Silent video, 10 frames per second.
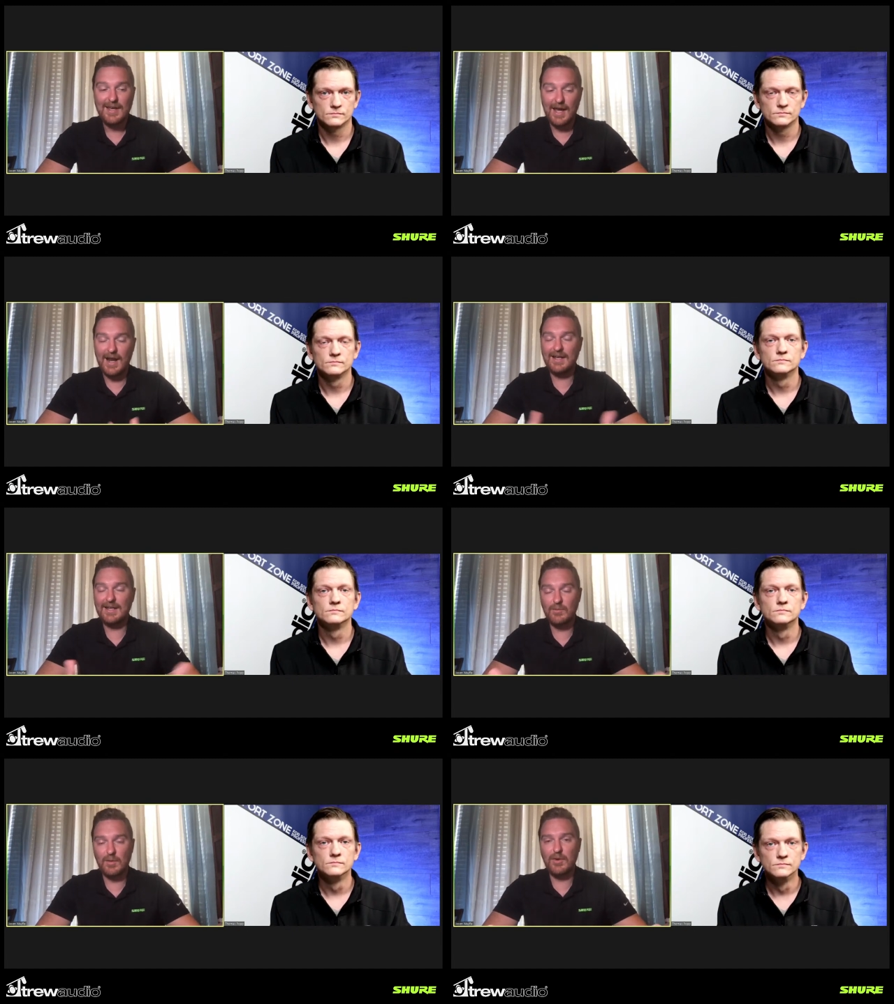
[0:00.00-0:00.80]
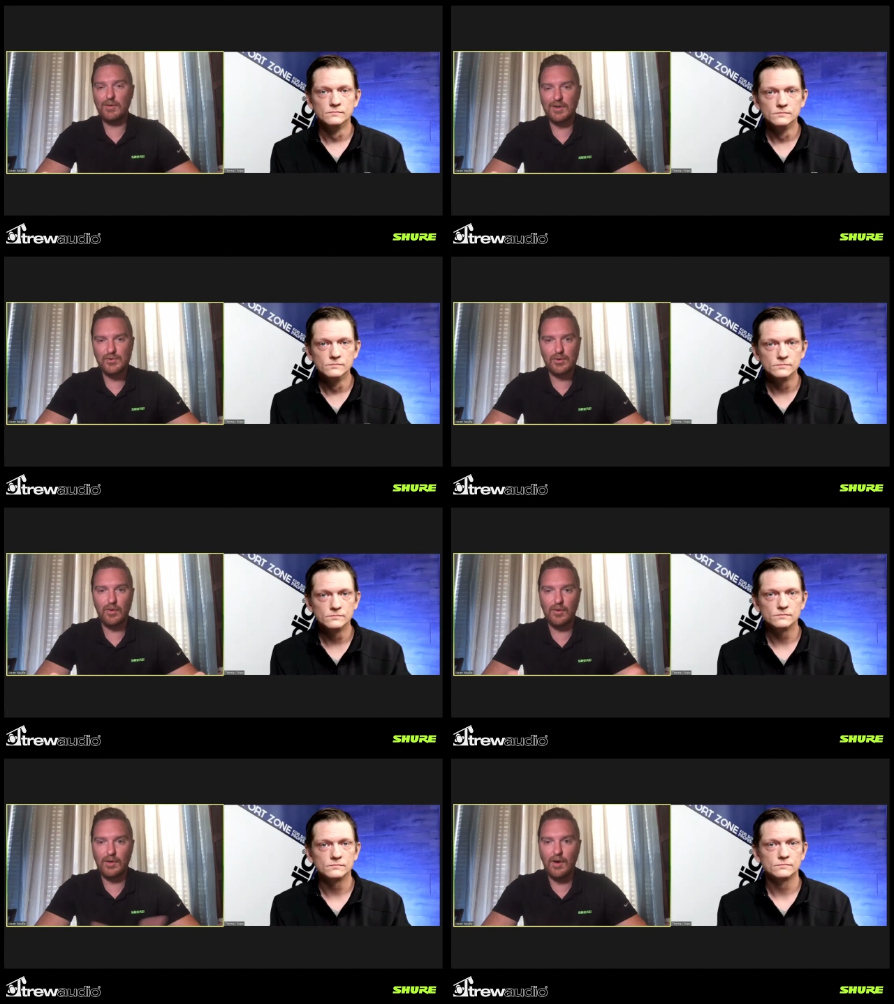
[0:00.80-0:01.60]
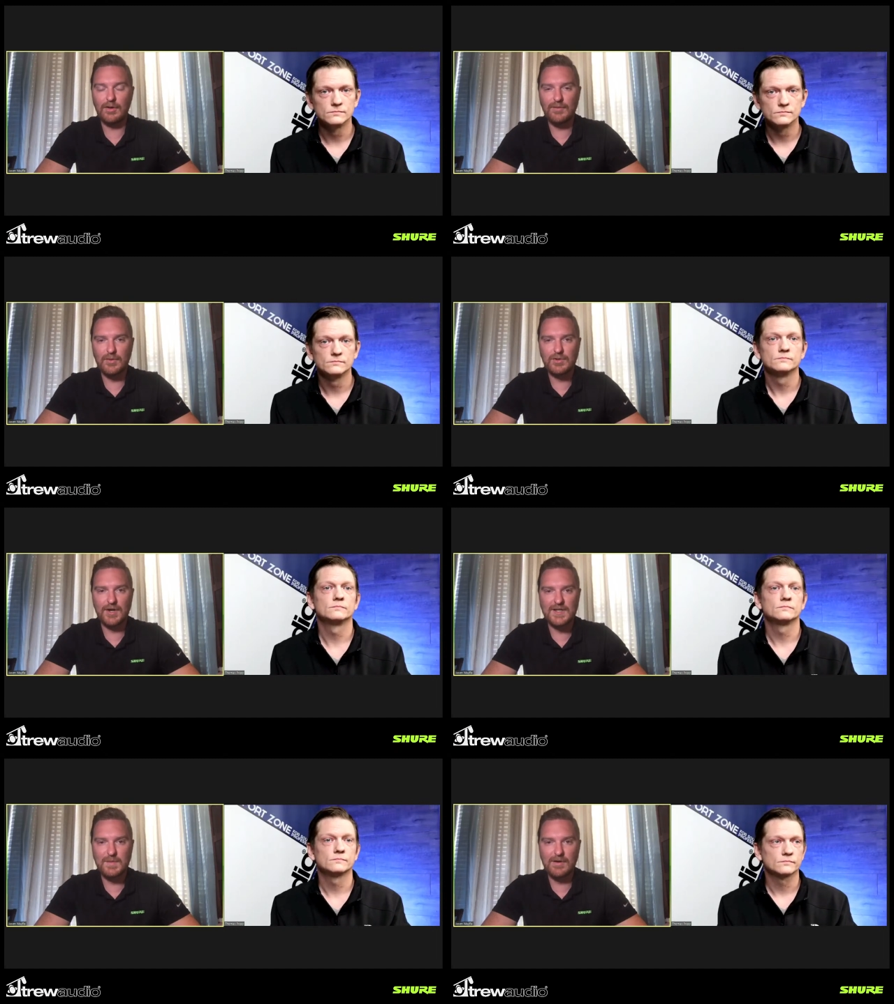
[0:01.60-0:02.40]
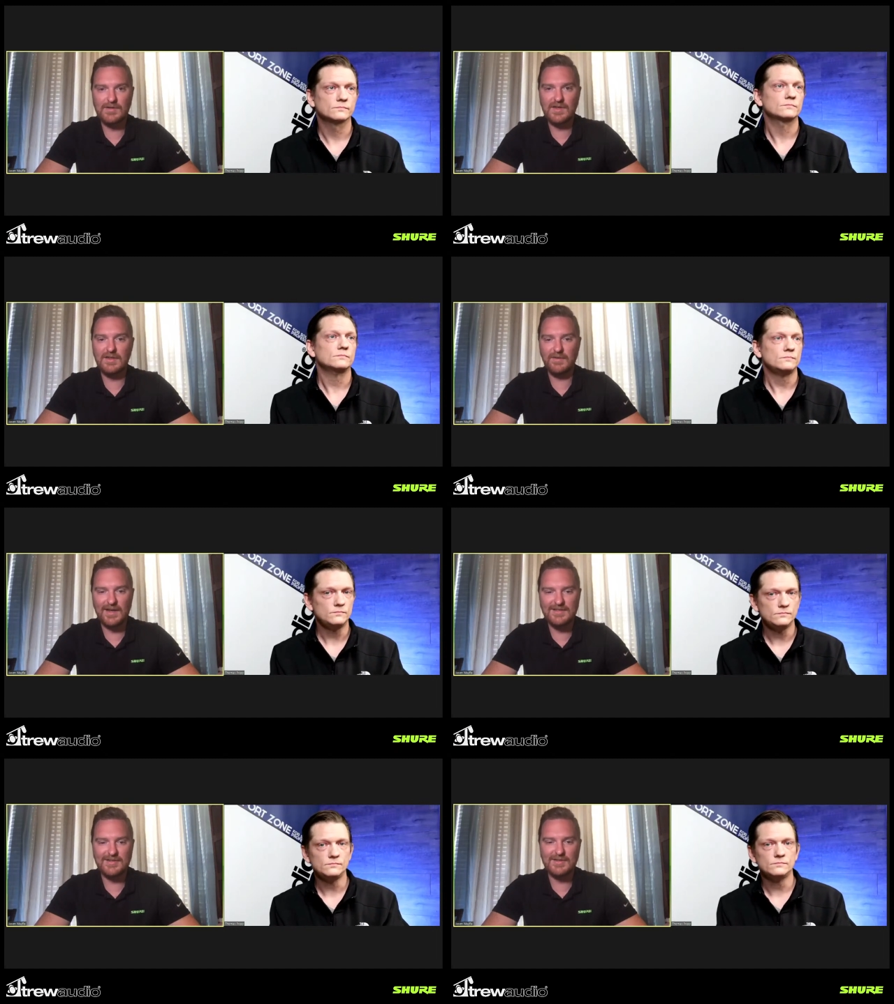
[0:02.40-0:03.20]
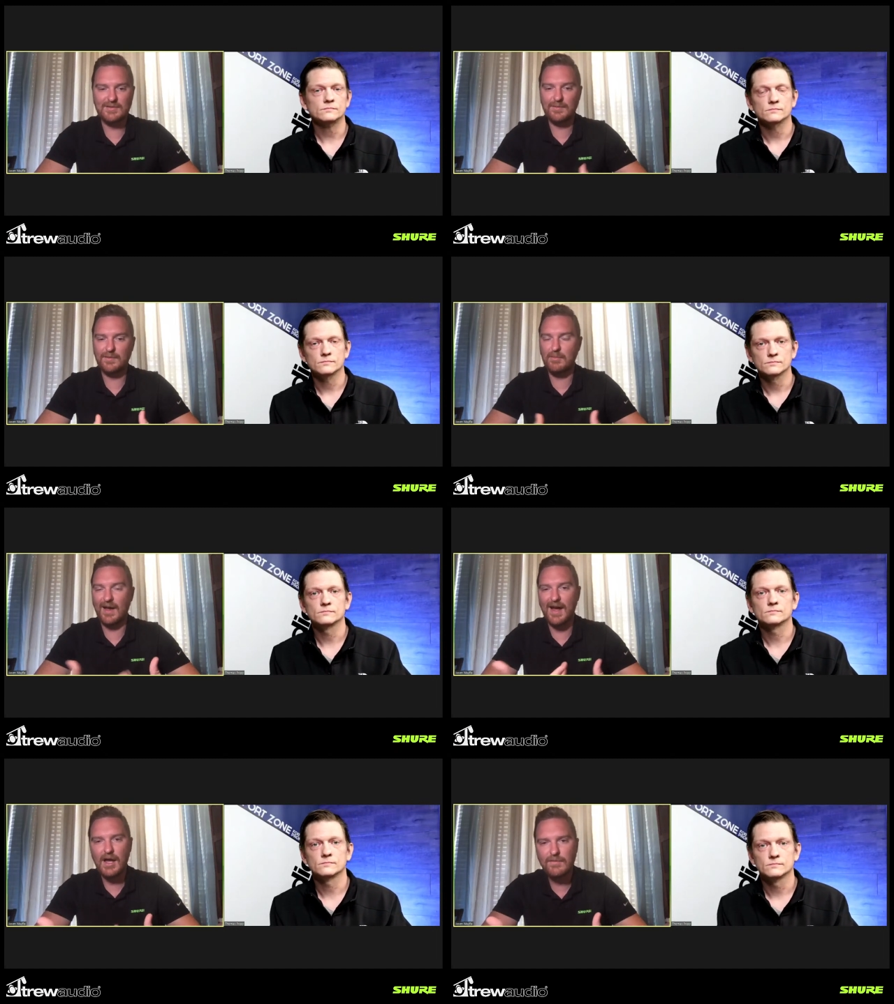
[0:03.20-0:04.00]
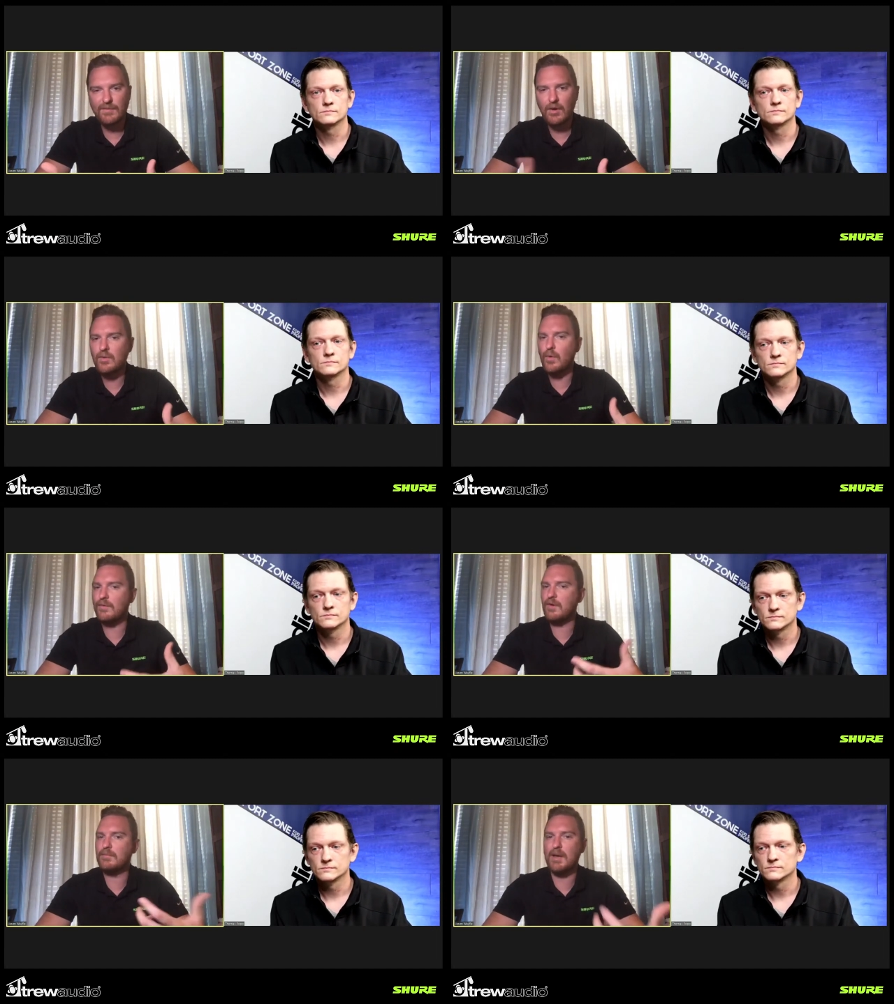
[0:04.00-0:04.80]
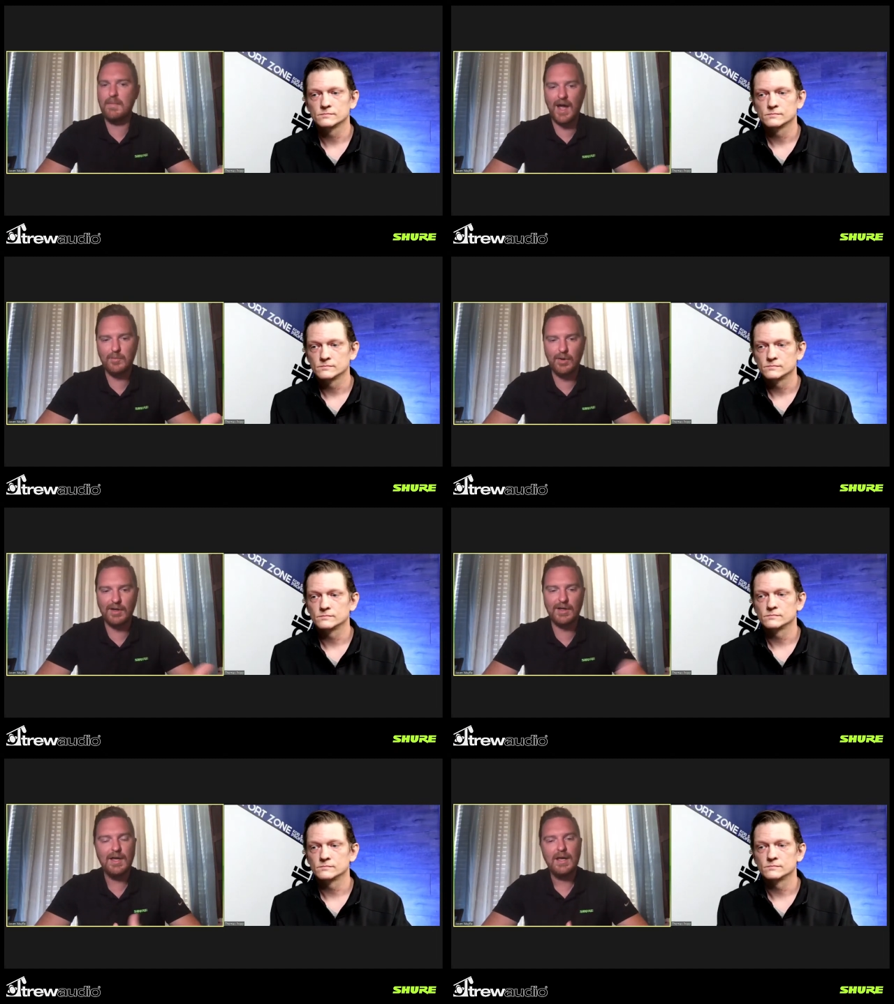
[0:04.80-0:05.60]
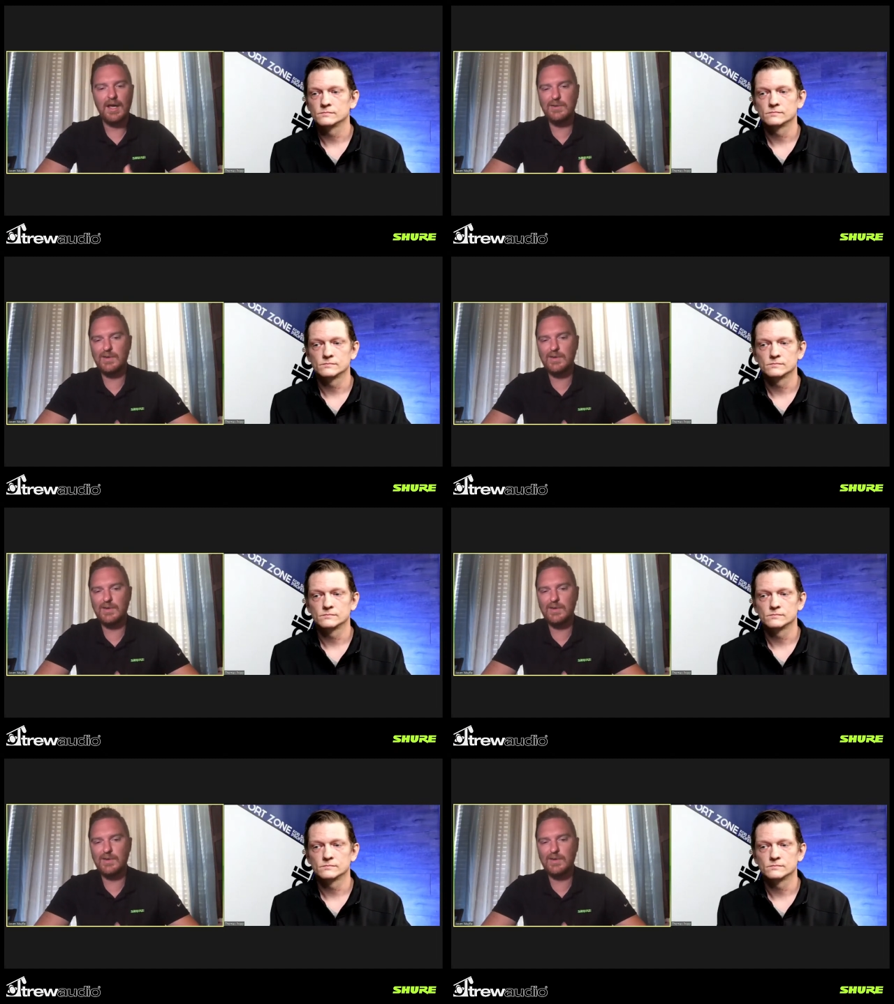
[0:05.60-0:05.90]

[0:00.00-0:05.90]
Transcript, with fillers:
Speaker 1: and I can remote control all of those transmitters and devices from my iPhone or from my MacBook. And you